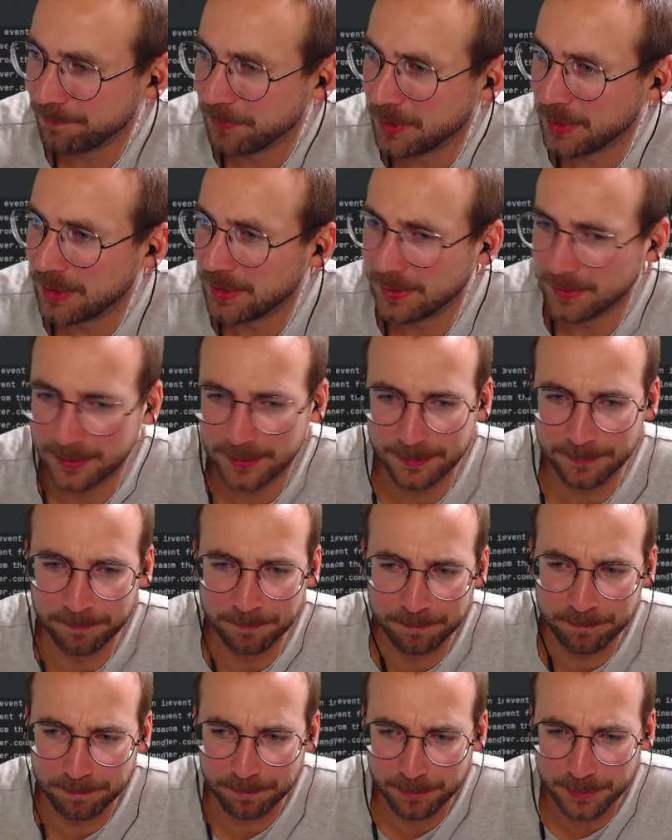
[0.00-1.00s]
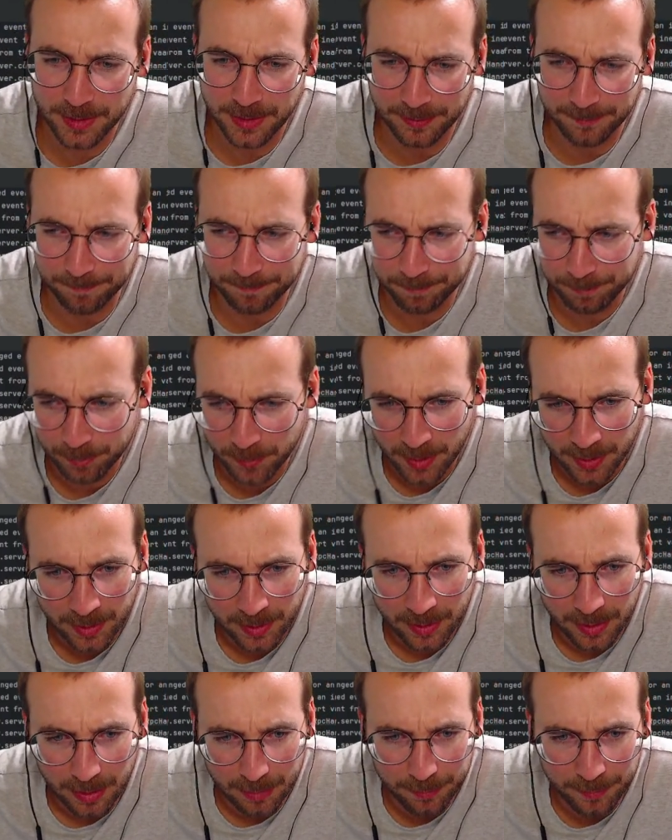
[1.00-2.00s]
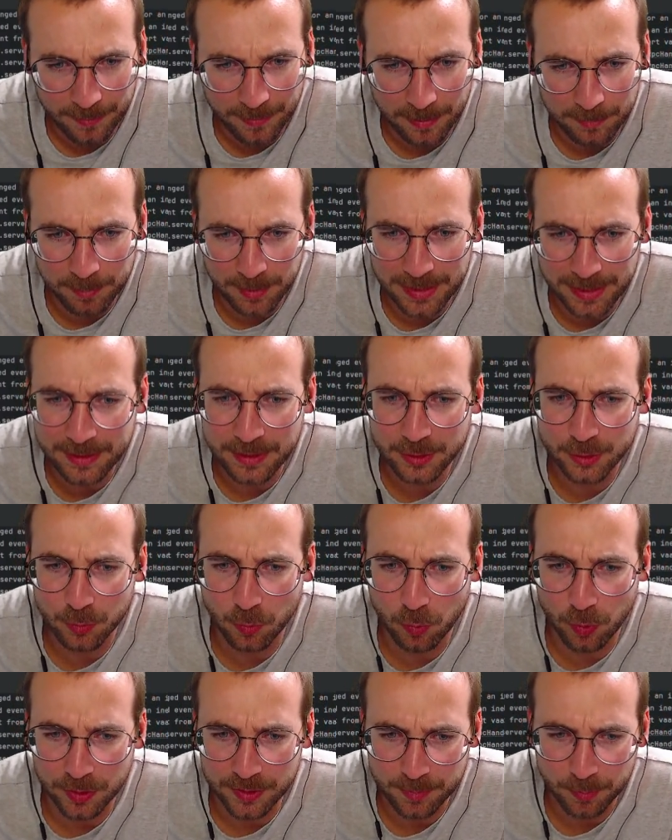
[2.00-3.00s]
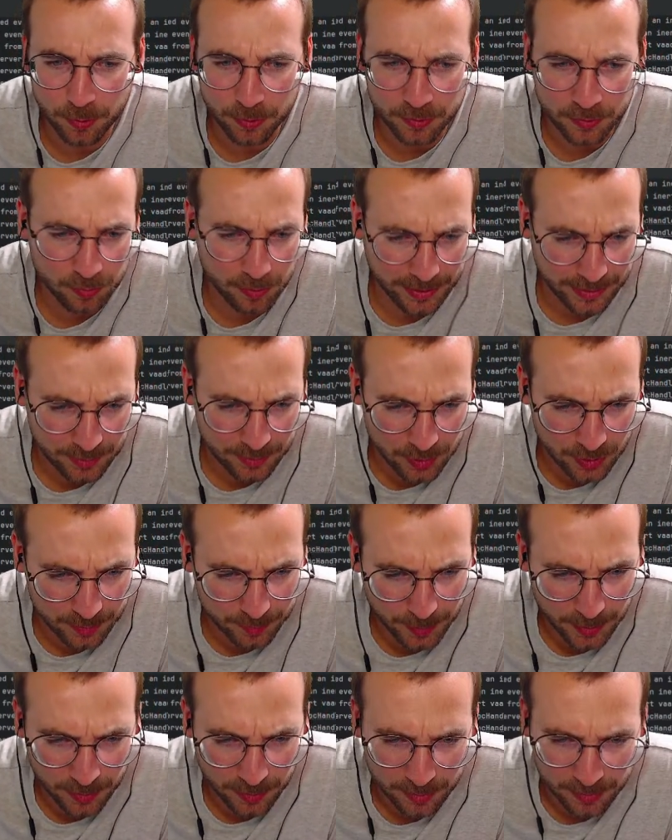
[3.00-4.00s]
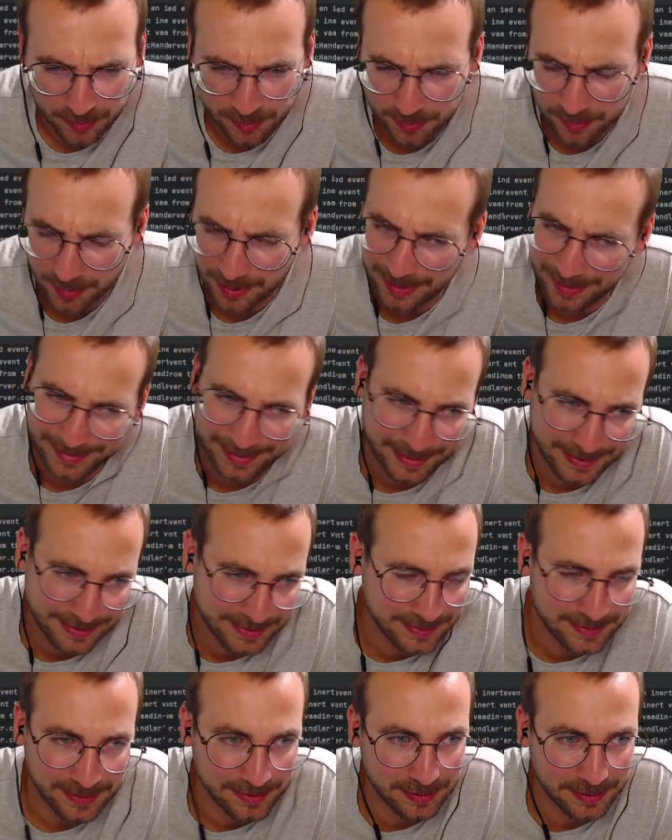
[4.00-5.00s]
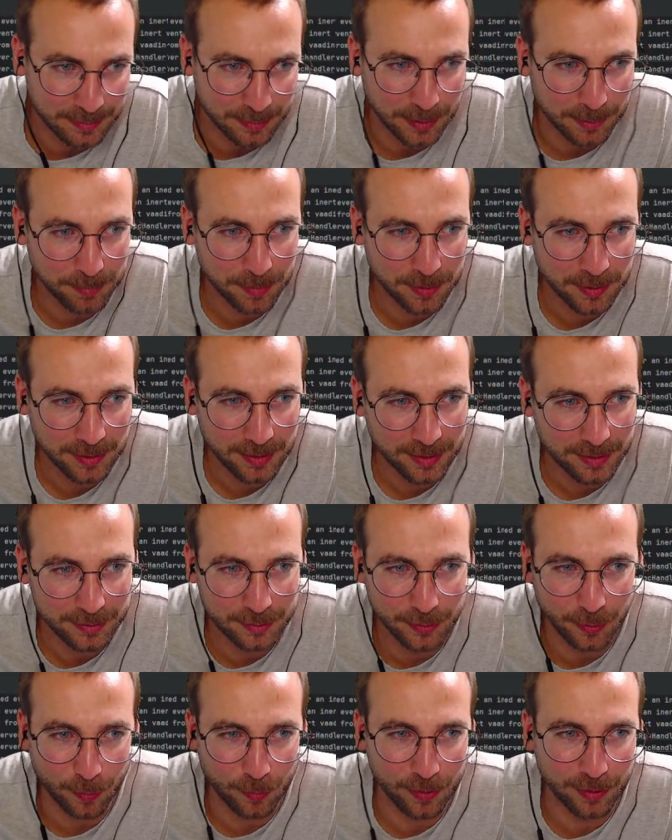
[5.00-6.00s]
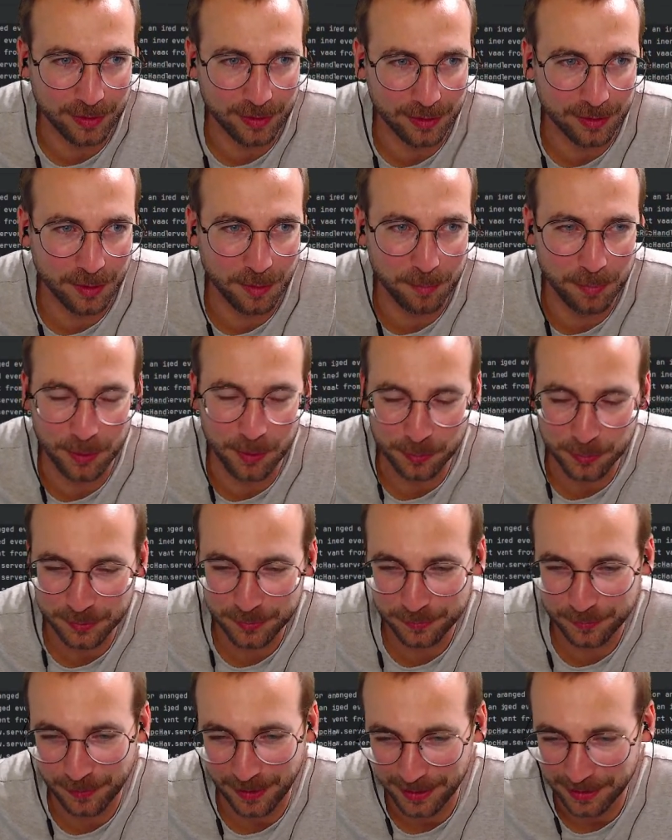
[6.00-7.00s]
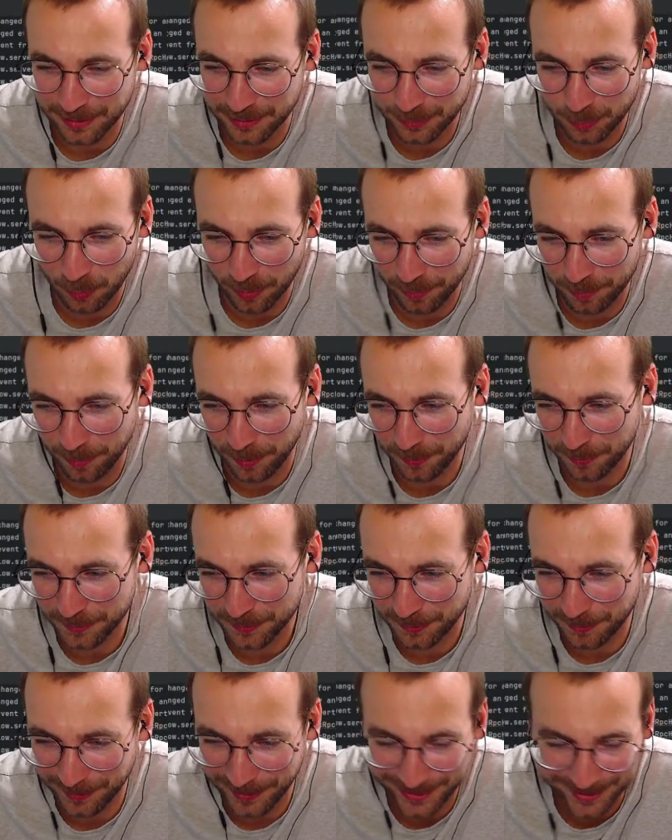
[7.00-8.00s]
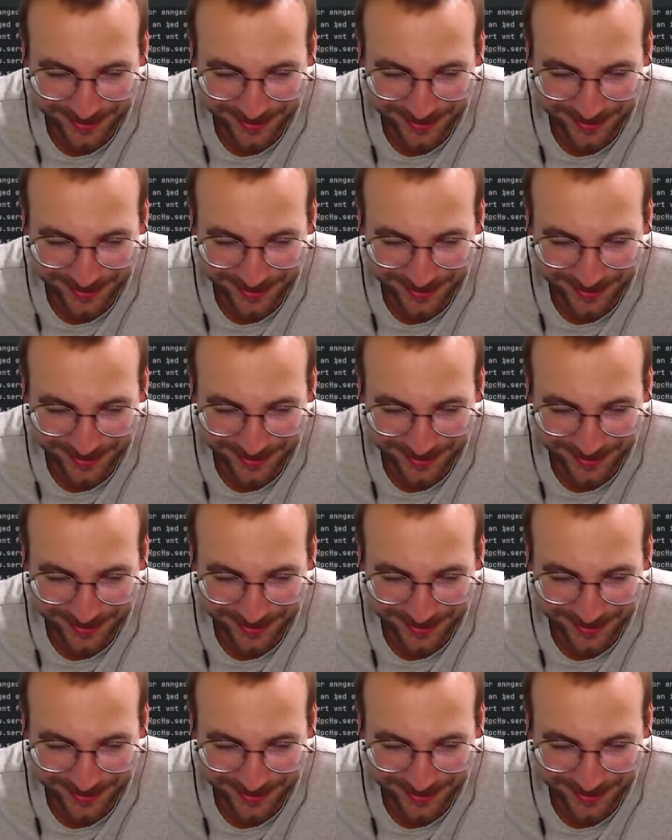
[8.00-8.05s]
Yeah, I think I'm leaning towards Postgre just because I like setting up Docker Compose files with Postgre.